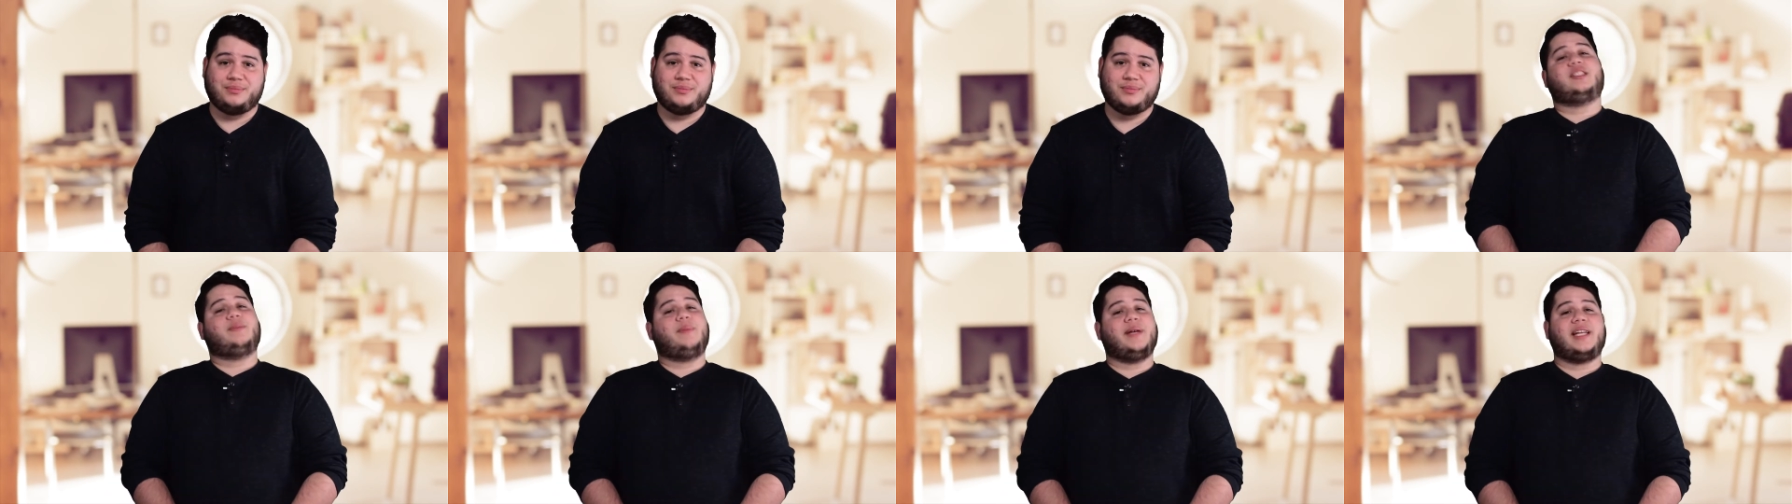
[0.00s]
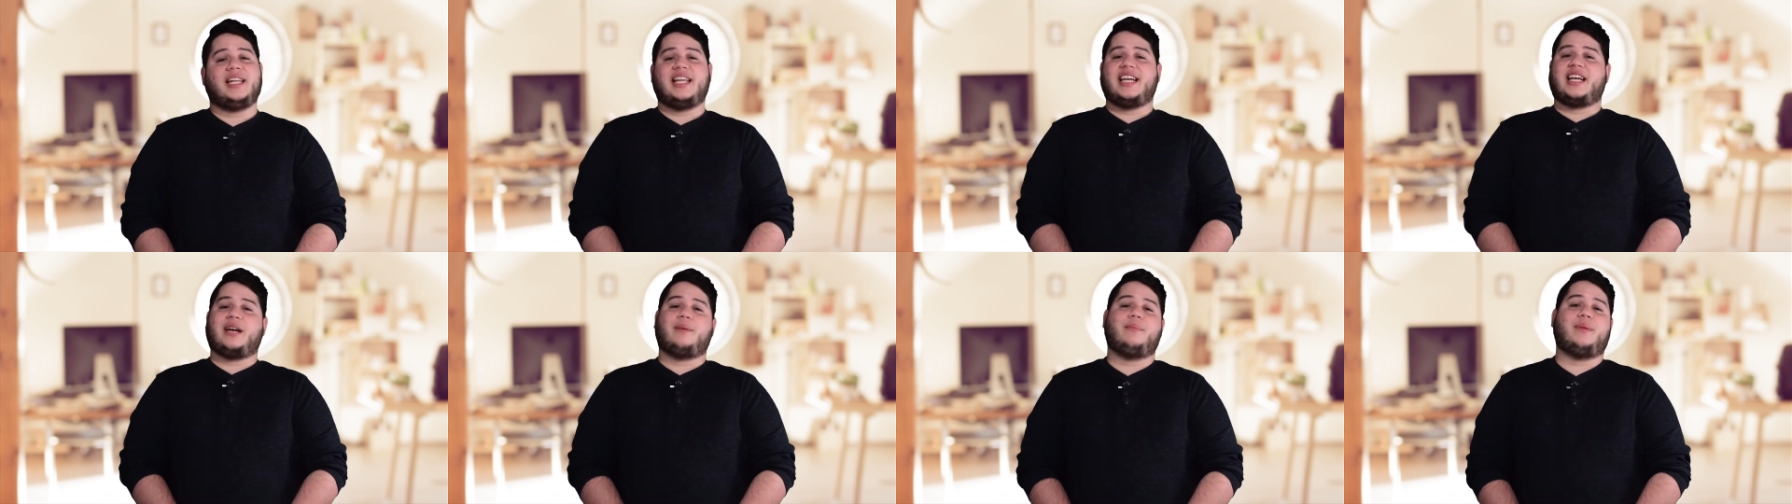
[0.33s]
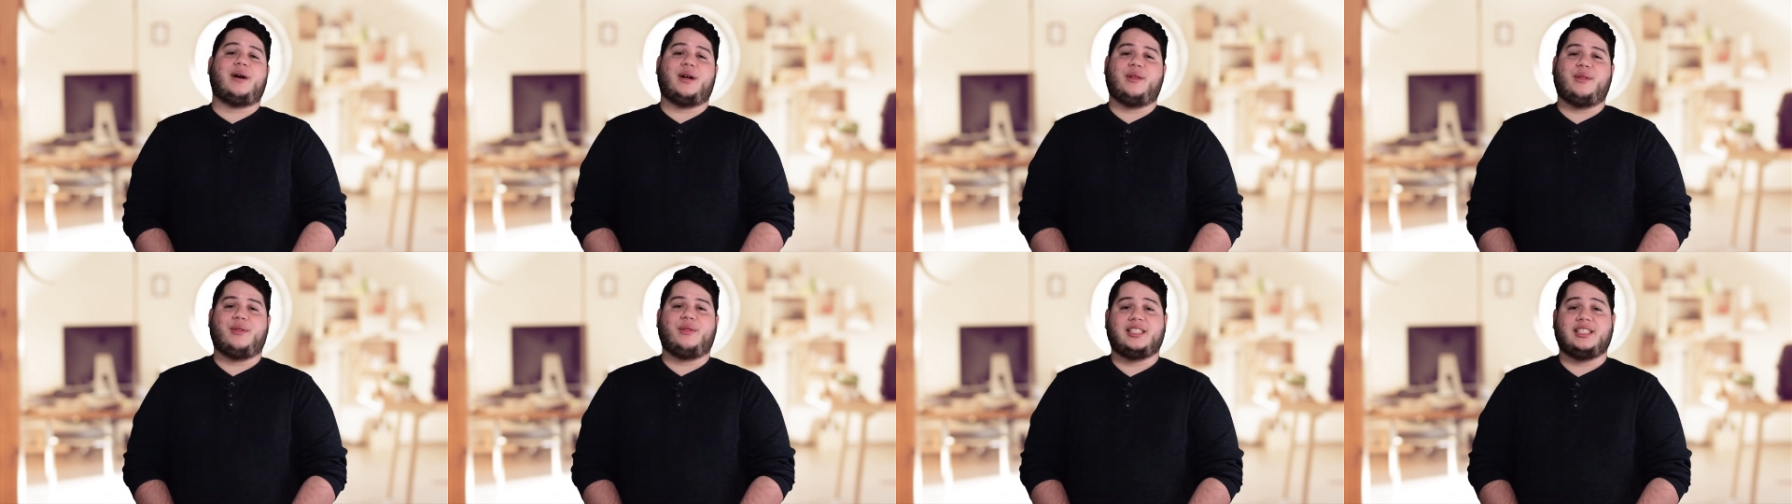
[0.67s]
it's been like a
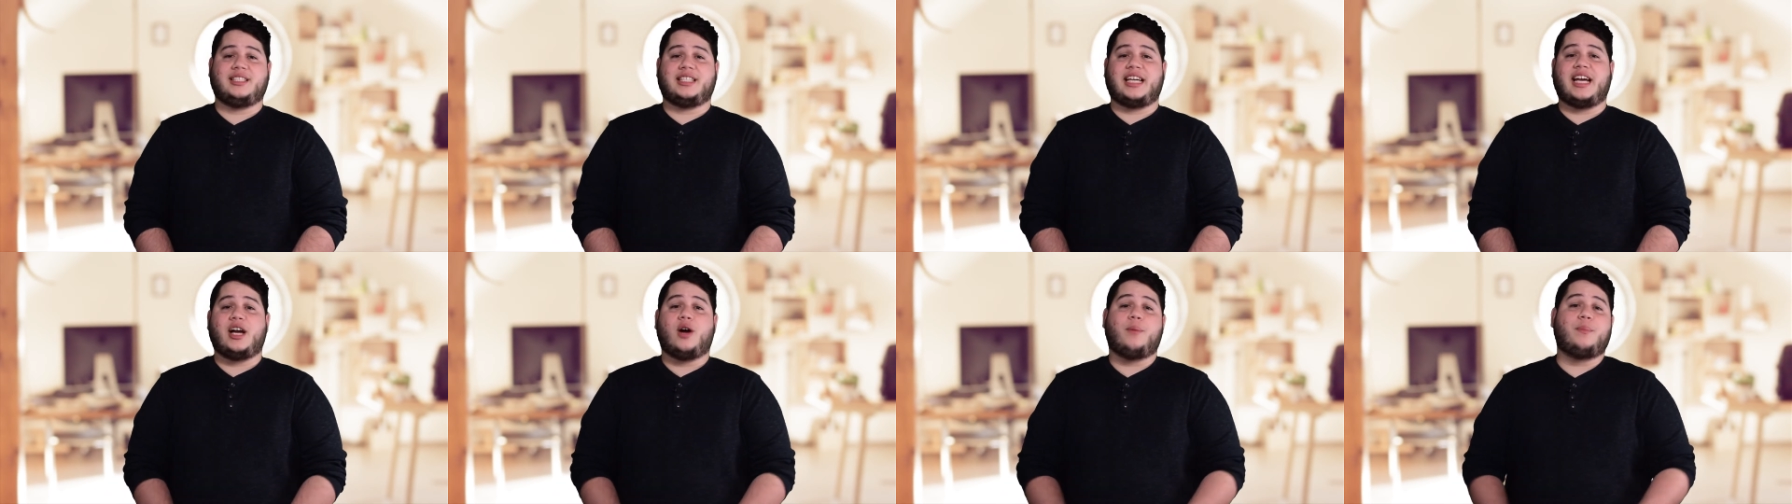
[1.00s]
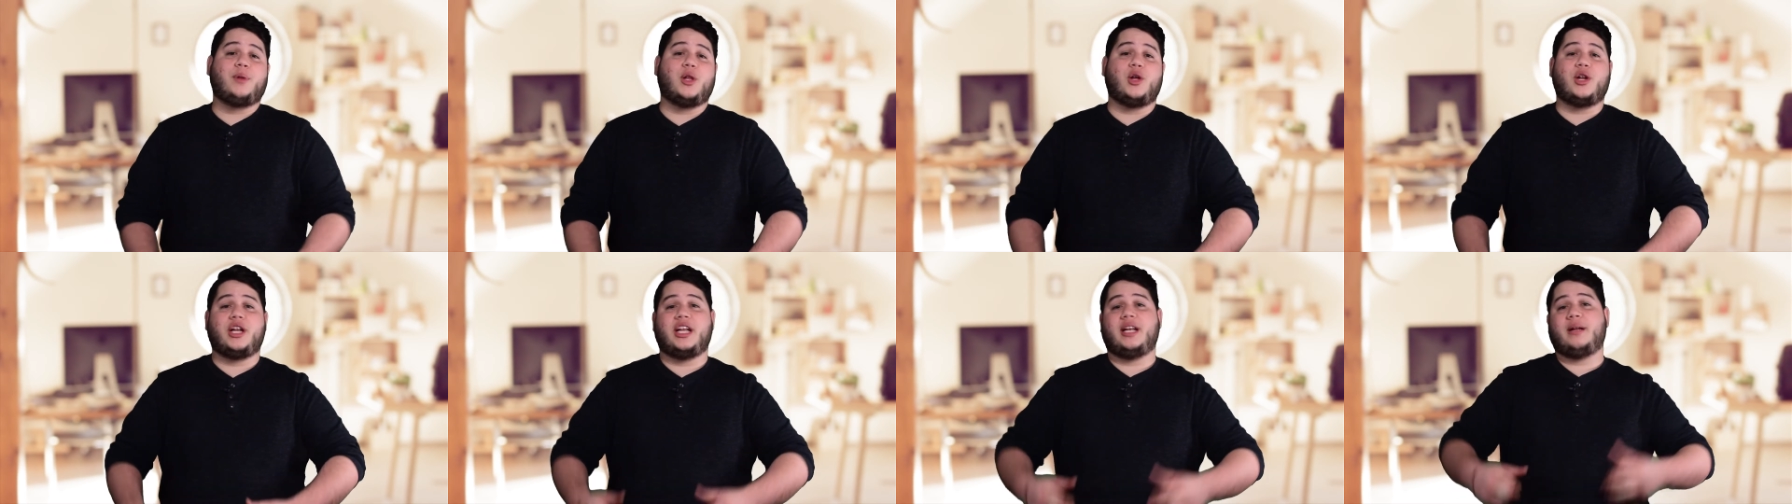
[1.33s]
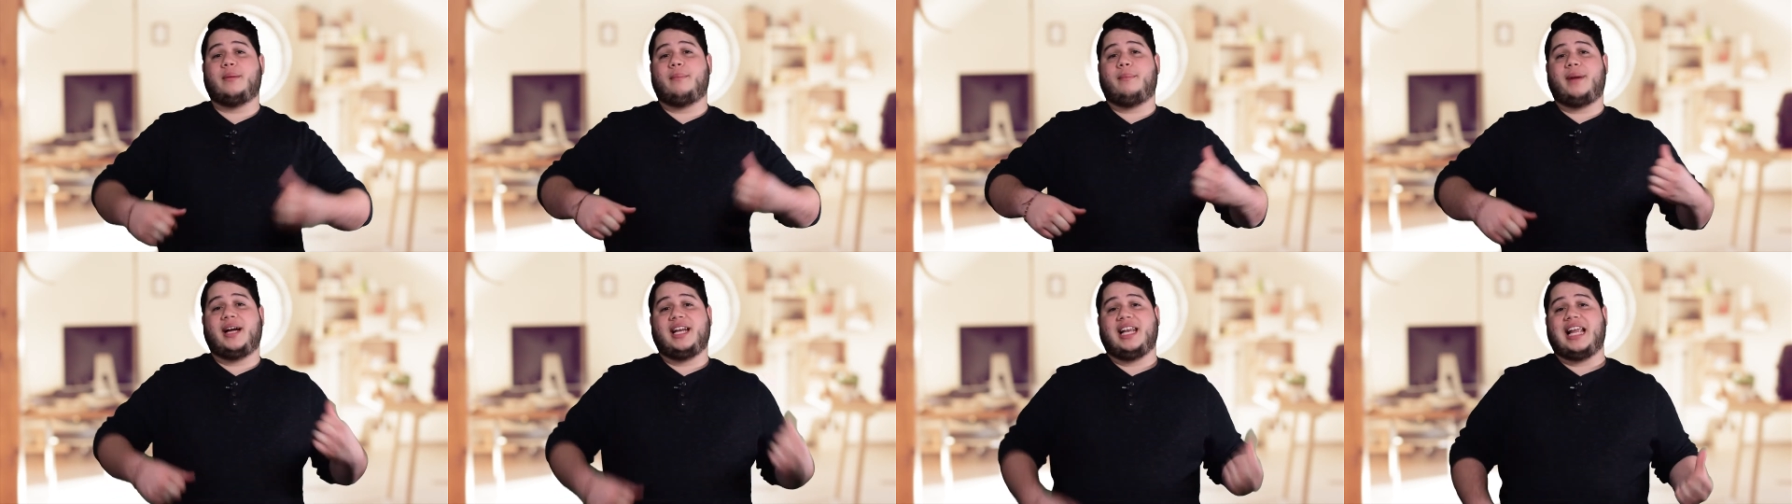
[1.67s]
month since I
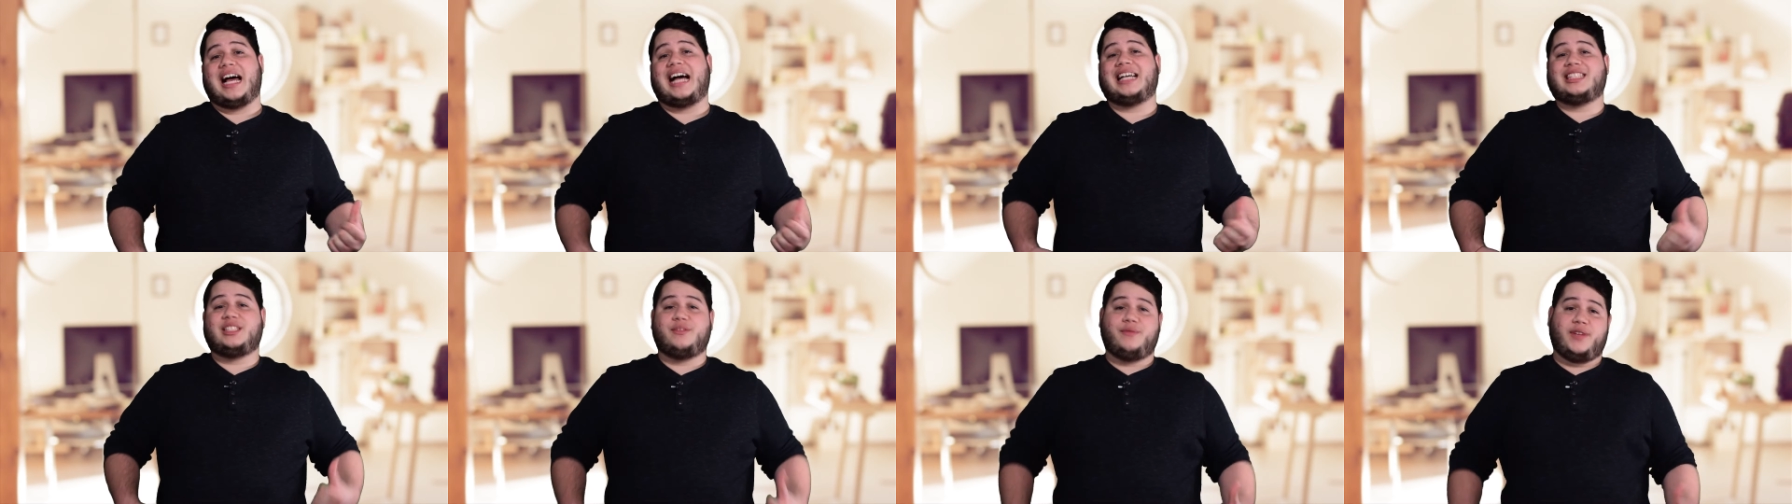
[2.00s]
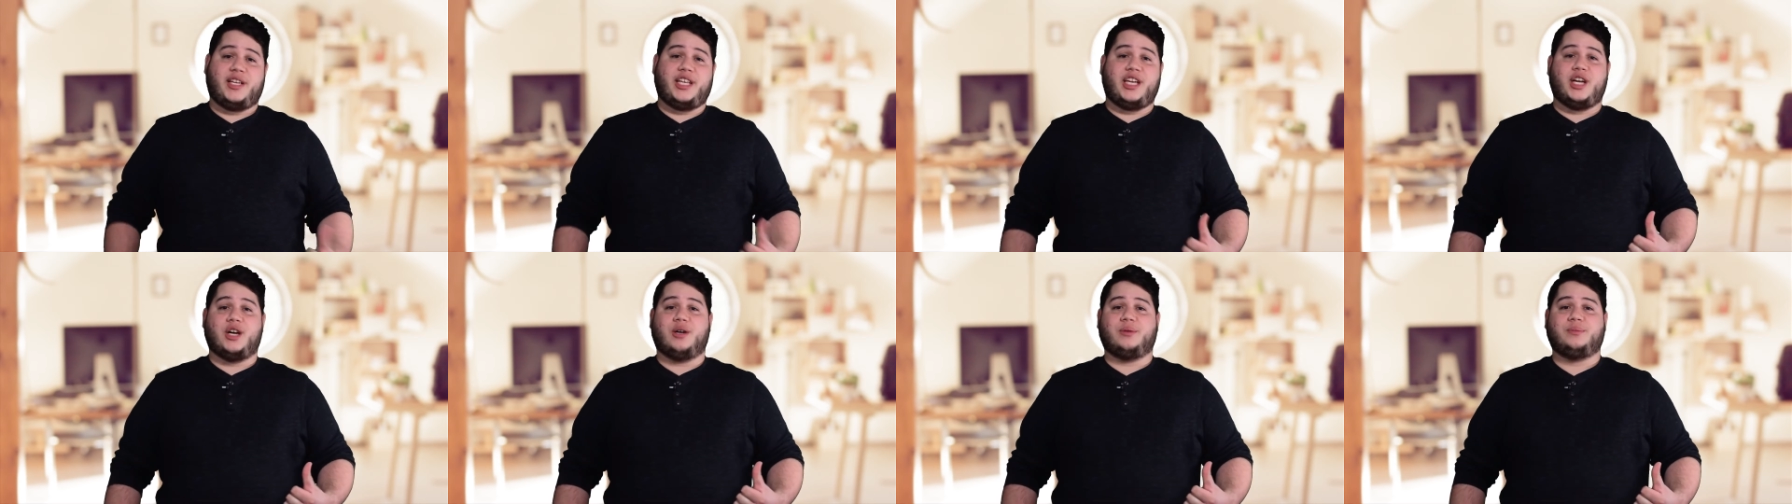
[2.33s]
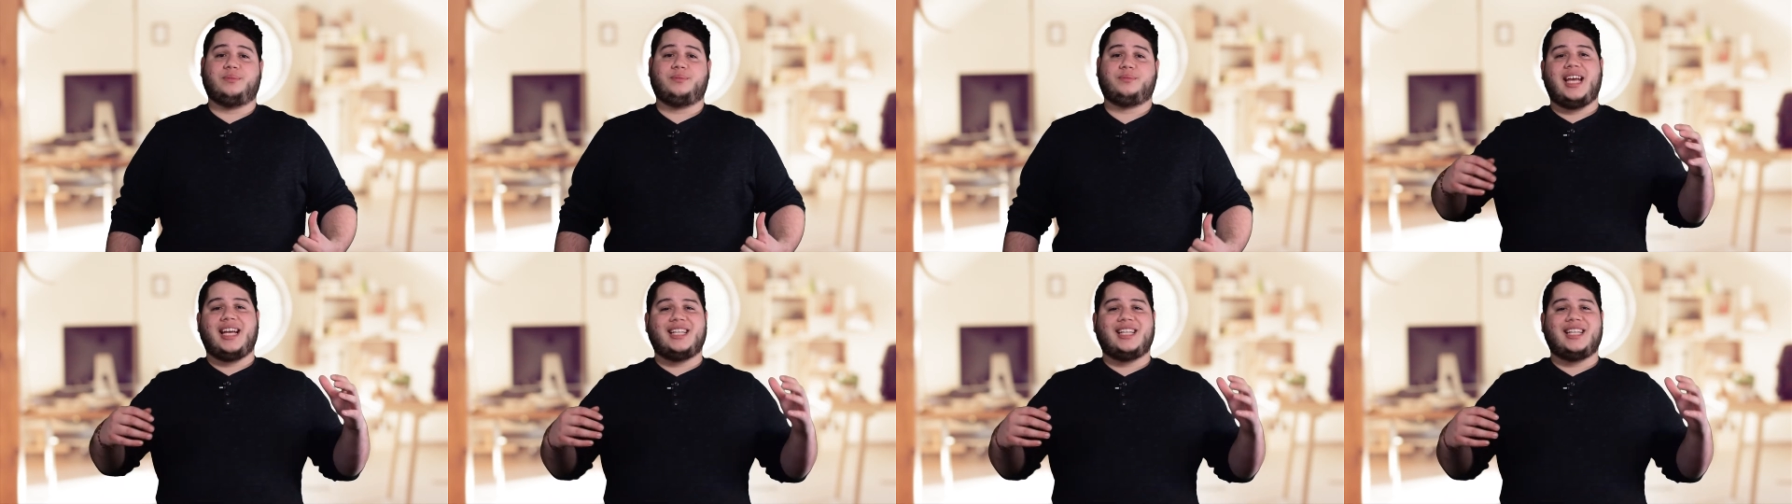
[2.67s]
uploaded my last video.